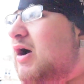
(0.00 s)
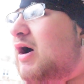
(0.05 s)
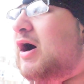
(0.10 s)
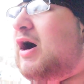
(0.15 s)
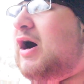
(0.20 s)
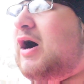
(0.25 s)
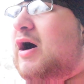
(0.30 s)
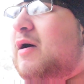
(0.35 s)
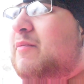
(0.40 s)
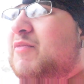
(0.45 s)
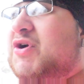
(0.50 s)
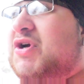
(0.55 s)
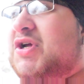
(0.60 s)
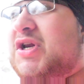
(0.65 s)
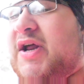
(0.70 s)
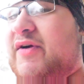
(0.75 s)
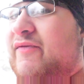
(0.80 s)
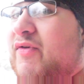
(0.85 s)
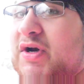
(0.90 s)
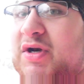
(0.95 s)
Um, you
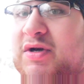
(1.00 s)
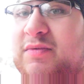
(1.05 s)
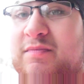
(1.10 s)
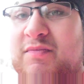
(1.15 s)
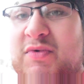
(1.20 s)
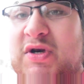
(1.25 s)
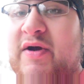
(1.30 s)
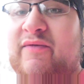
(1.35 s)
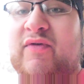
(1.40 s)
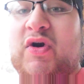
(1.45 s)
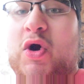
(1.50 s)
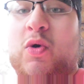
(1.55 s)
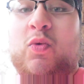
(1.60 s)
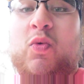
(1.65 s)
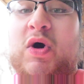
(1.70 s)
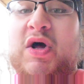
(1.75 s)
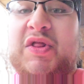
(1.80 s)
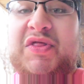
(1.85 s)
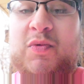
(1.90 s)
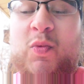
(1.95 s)
can never never know
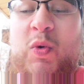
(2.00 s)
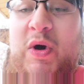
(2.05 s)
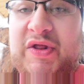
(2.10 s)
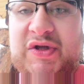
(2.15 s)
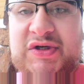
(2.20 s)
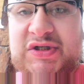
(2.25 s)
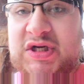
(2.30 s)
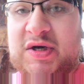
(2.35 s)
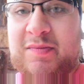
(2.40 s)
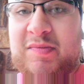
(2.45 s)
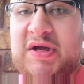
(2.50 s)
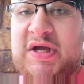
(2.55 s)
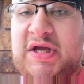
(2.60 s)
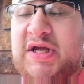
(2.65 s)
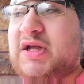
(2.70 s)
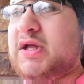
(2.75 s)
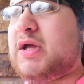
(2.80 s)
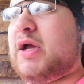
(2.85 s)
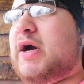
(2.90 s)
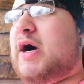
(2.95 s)
what the weather's going to
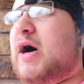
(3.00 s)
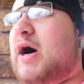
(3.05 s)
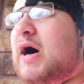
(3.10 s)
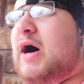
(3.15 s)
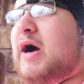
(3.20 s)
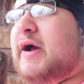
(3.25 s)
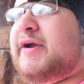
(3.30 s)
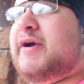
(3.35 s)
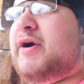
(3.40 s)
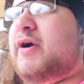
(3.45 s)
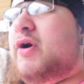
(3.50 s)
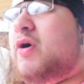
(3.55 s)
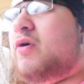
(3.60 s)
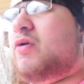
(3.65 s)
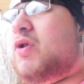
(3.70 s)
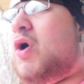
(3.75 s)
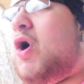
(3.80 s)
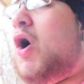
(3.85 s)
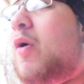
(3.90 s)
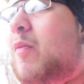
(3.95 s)
be uh, here in
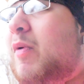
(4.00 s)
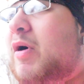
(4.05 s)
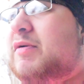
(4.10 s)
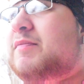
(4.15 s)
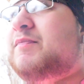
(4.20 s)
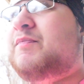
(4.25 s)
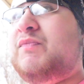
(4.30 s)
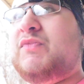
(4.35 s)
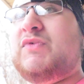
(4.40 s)
Oklahoma.